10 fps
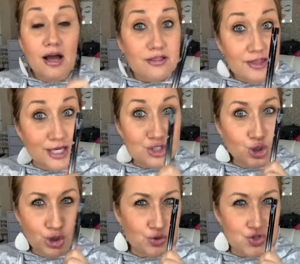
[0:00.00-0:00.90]
these
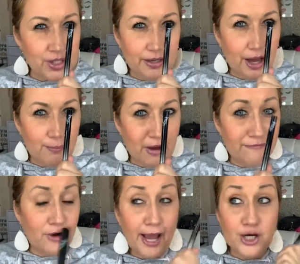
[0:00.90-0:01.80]
are usually not my
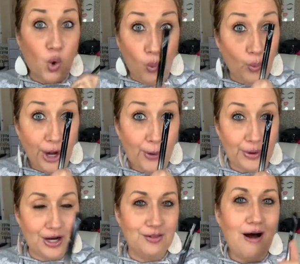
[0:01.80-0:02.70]
friend. We don't
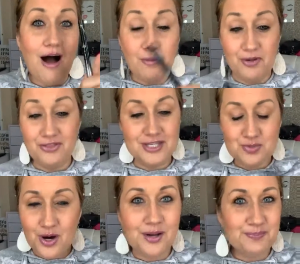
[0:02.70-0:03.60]
get along, but this
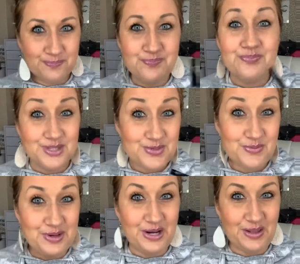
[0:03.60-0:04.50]
one, this
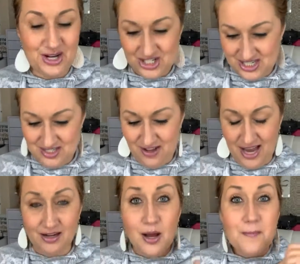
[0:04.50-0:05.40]
one we get along just
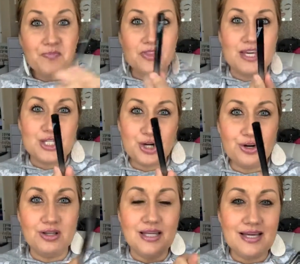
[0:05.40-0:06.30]
fine. And this
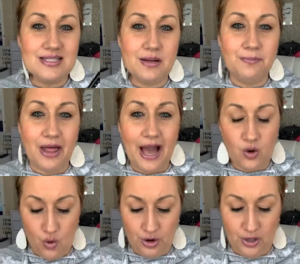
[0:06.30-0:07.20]
currently is in black
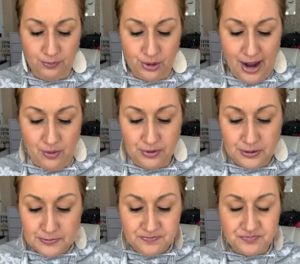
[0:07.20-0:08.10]
or in brown.
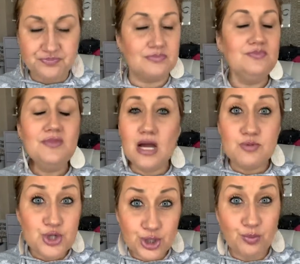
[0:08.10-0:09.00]
I'm
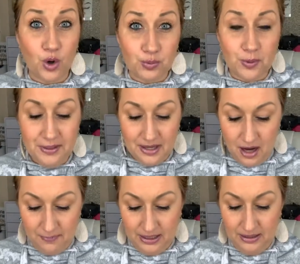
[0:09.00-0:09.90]
sure more will be
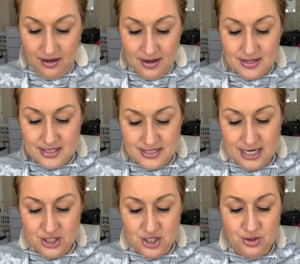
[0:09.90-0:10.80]
coming.
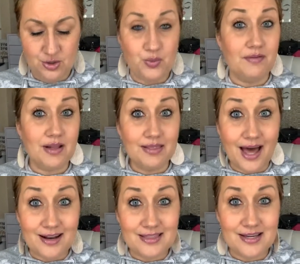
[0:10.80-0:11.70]
Stay tuned. We have a
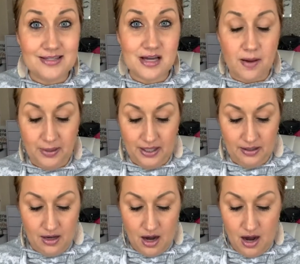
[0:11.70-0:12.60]
lot of things
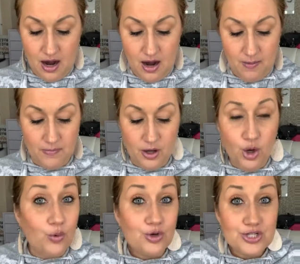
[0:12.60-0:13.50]
coming. Um,
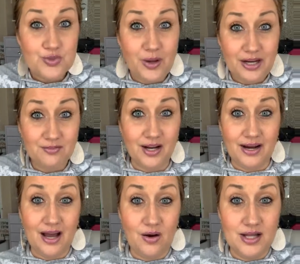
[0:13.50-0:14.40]
we're just waiting right
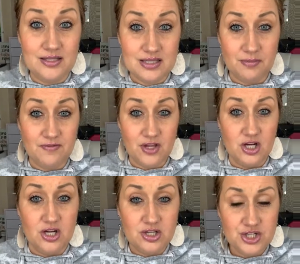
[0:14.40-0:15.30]
now on some of
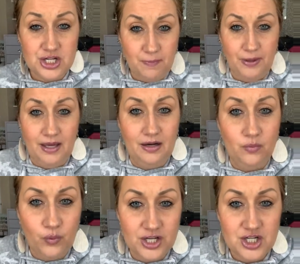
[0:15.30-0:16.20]
the
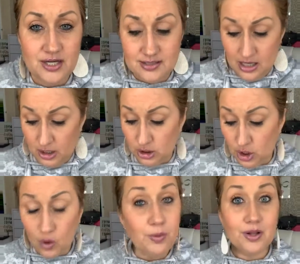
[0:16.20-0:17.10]
shipping, which is a
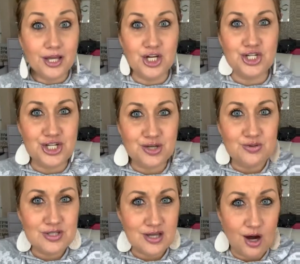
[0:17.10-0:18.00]
global
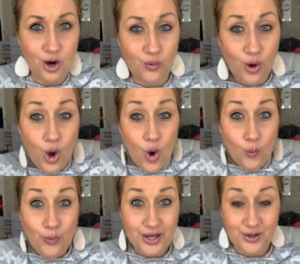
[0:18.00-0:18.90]
issue. So
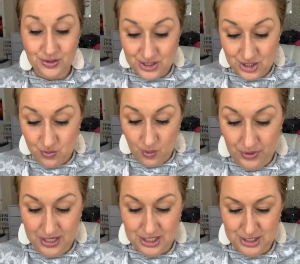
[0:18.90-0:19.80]
we can only do
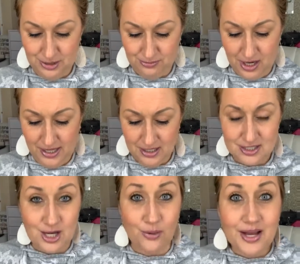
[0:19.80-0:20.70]
we can do, right?
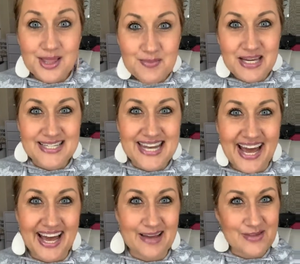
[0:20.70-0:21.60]
So in the
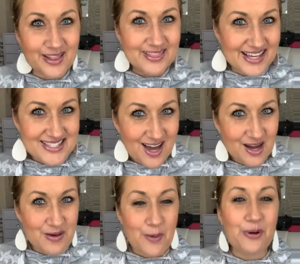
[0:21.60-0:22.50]
meantime, let's talk
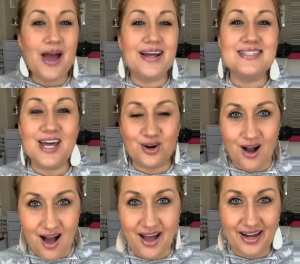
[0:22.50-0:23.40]
about products that are
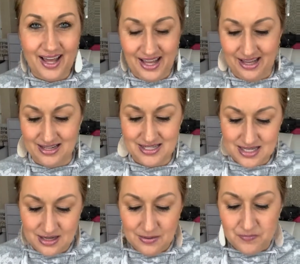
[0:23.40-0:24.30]
on hand.
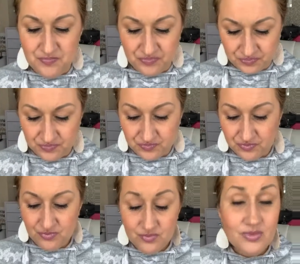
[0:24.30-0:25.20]

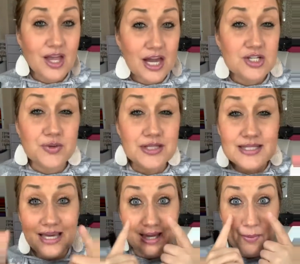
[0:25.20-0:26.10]
As you can
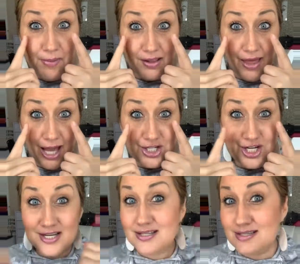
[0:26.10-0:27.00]
see, my
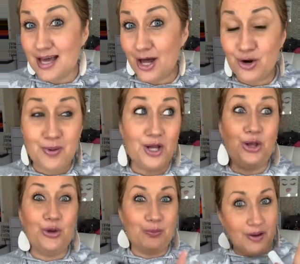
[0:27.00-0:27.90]
lashes, I don't know about
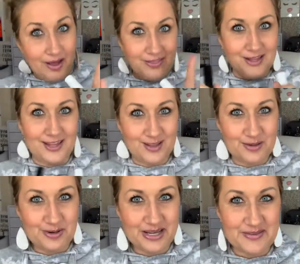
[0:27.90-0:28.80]
you, but I think they
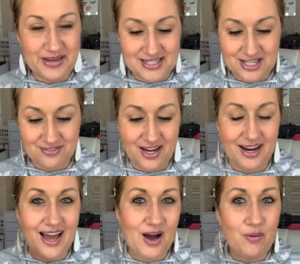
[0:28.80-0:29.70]
look pretty amazing right
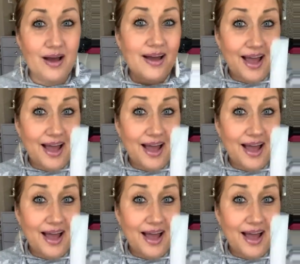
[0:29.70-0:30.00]
now.